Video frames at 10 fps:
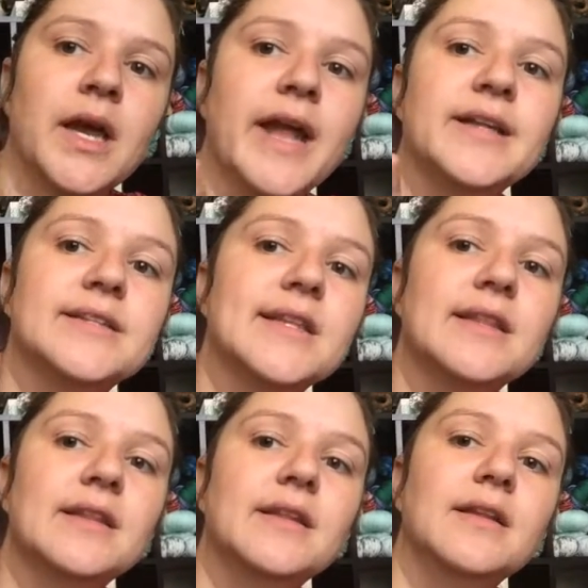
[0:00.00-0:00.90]

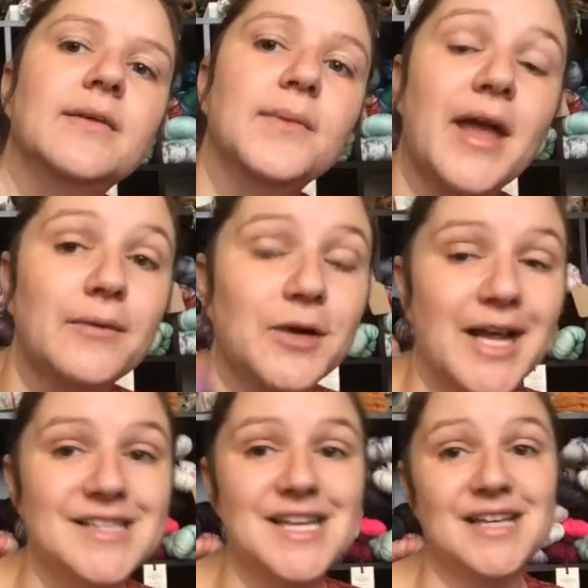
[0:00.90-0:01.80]
And when
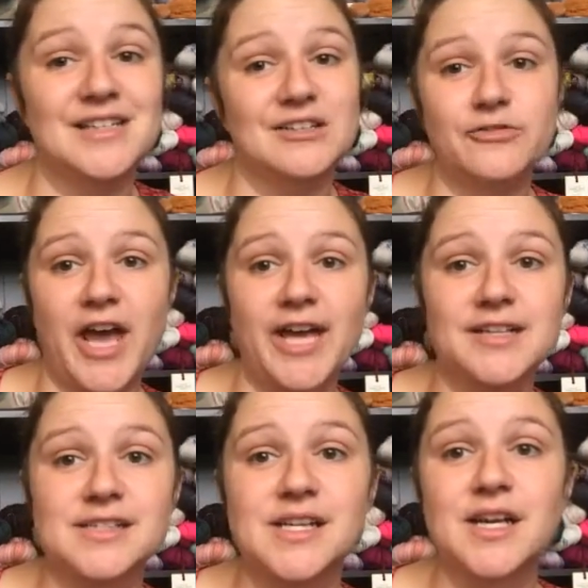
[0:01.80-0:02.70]
I say a
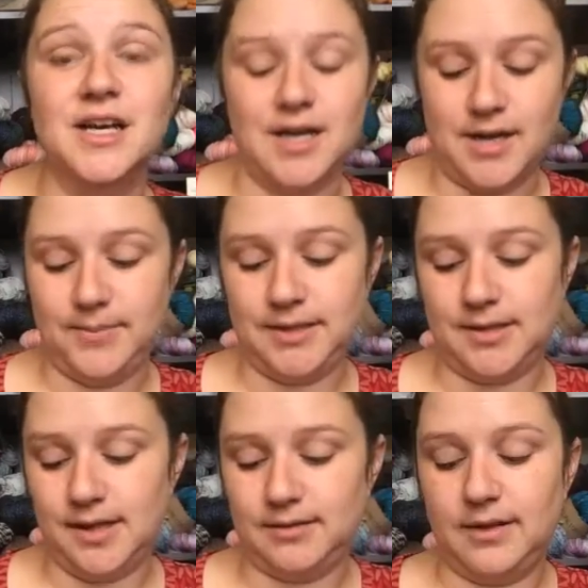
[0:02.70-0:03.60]
defect, I mean
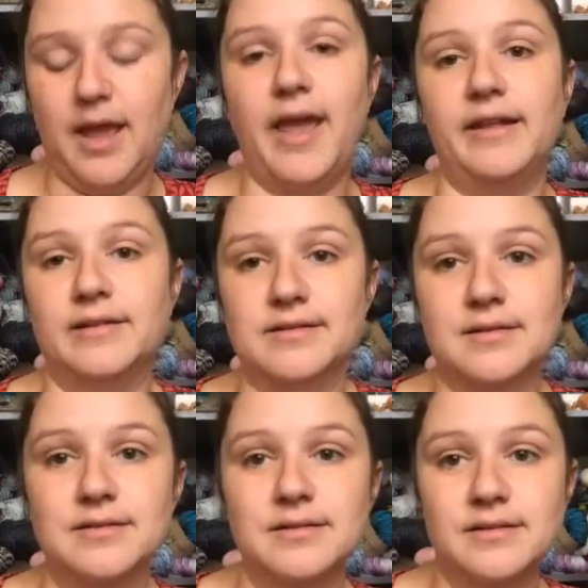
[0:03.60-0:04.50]
like the end
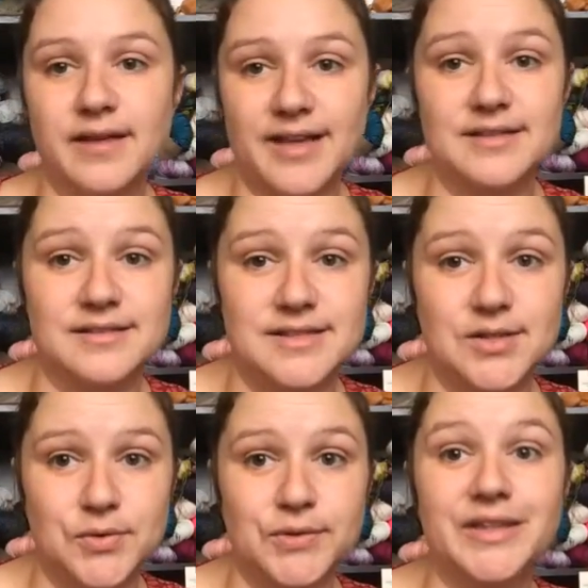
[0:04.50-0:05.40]
is
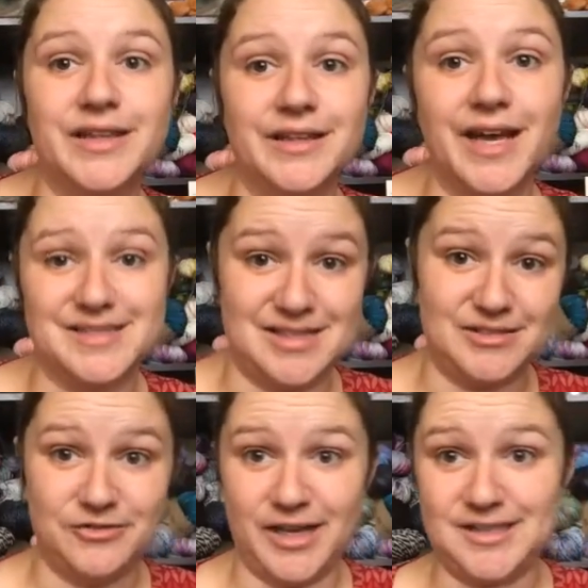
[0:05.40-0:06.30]
the only thing that has a
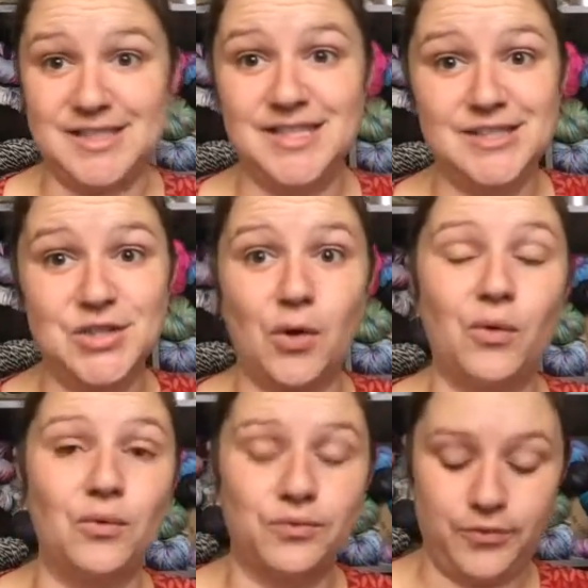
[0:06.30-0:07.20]
defect.
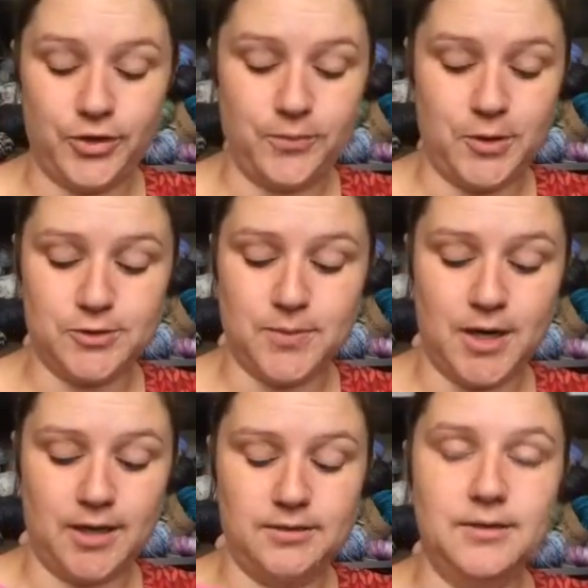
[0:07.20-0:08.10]
So for the most
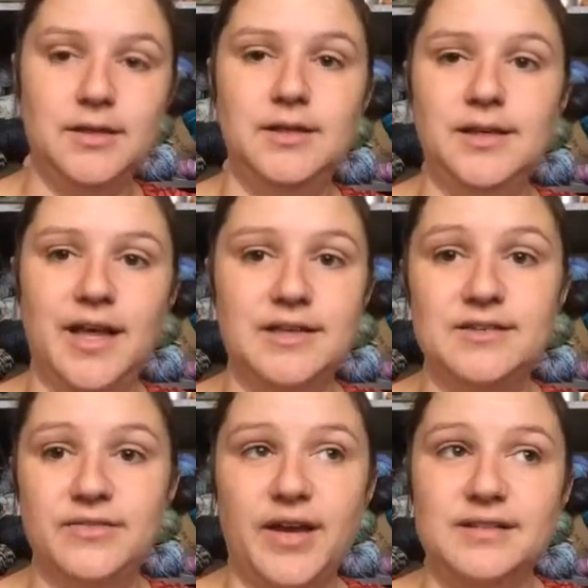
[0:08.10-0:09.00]
part, in
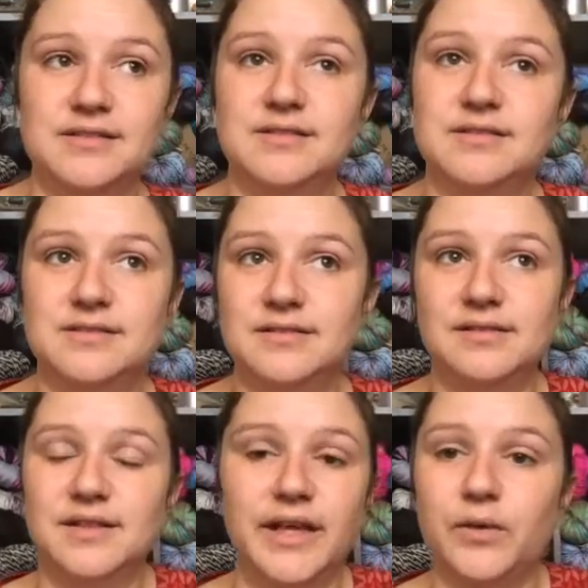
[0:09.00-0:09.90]
defect,
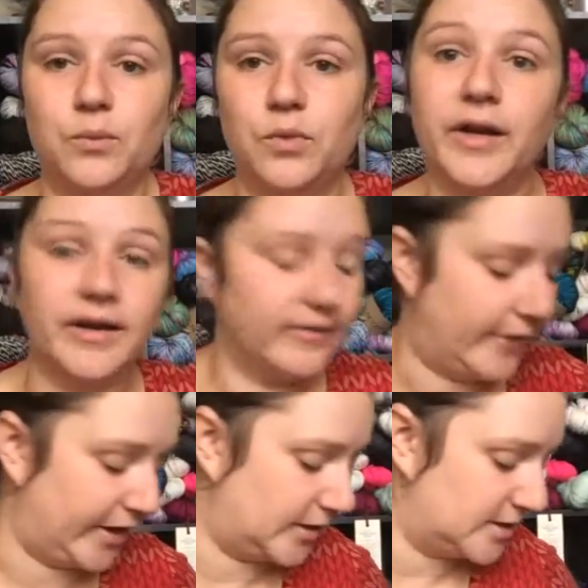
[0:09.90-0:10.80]
it wouldn't
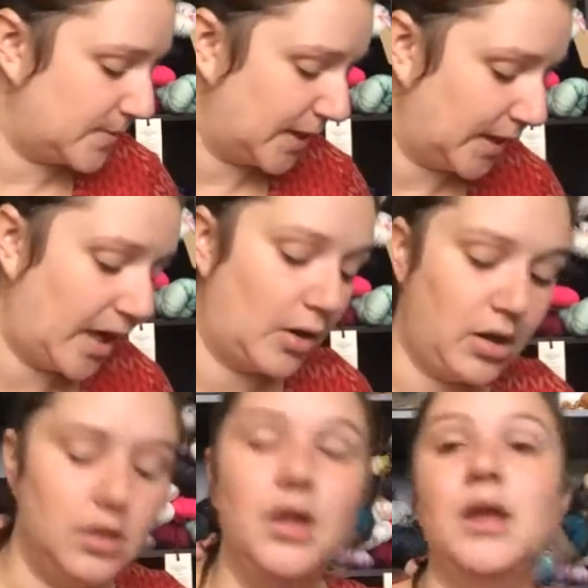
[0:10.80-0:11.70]
affect the spinning at
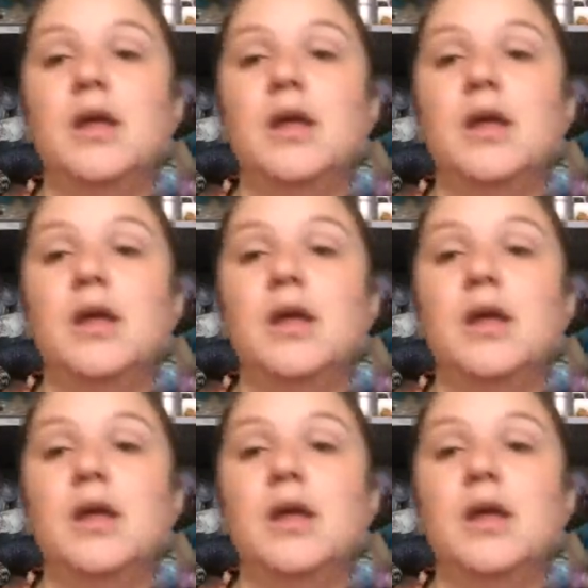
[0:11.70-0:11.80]
all.